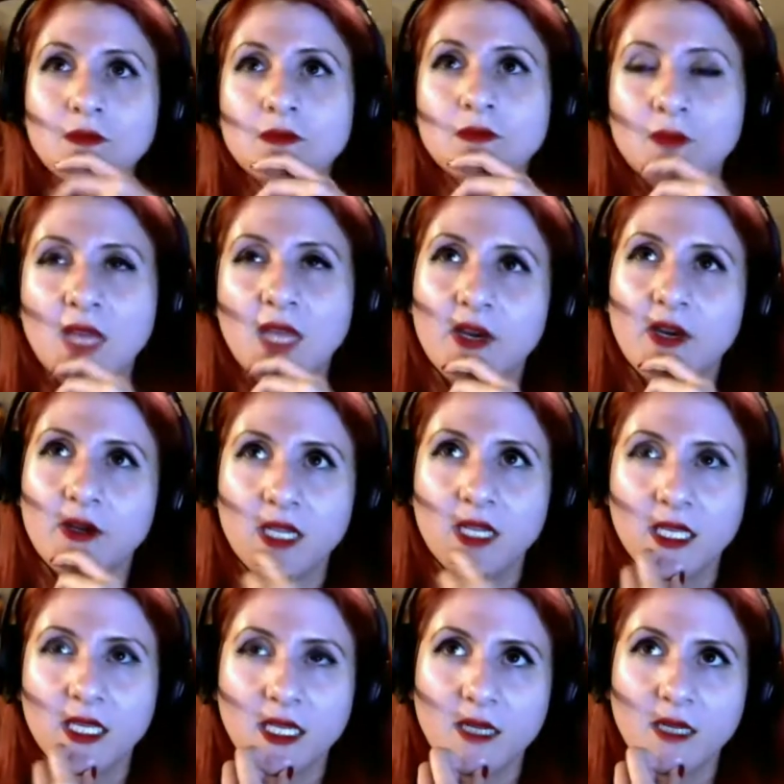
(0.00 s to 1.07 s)
How could I
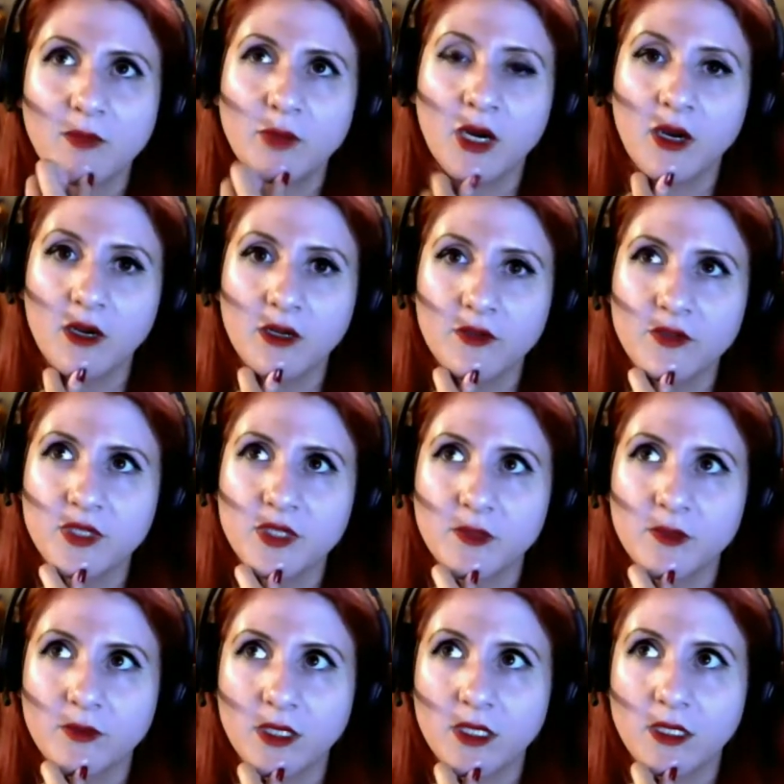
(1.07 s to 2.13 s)
get a part of
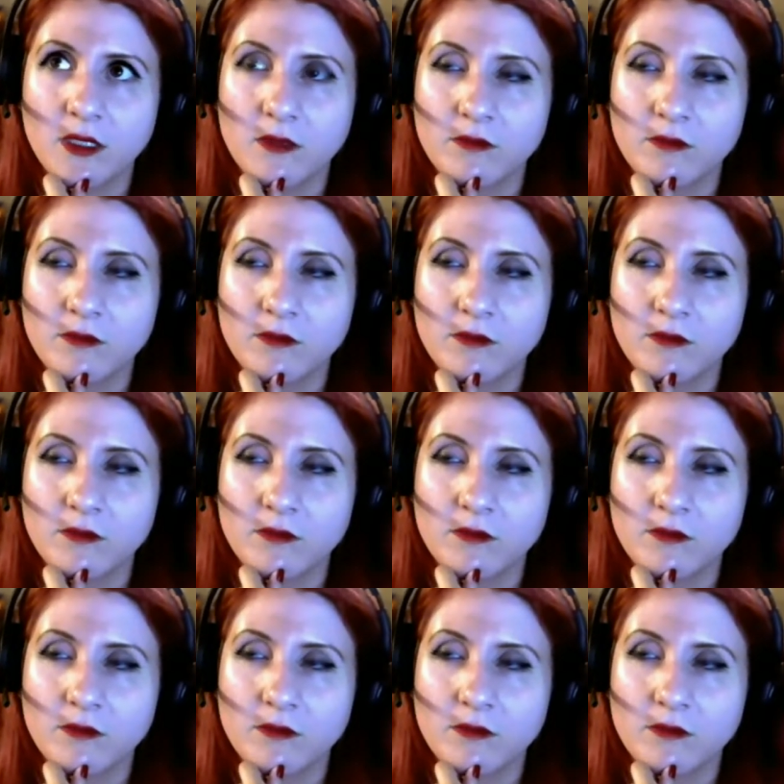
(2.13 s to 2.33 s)
somebody?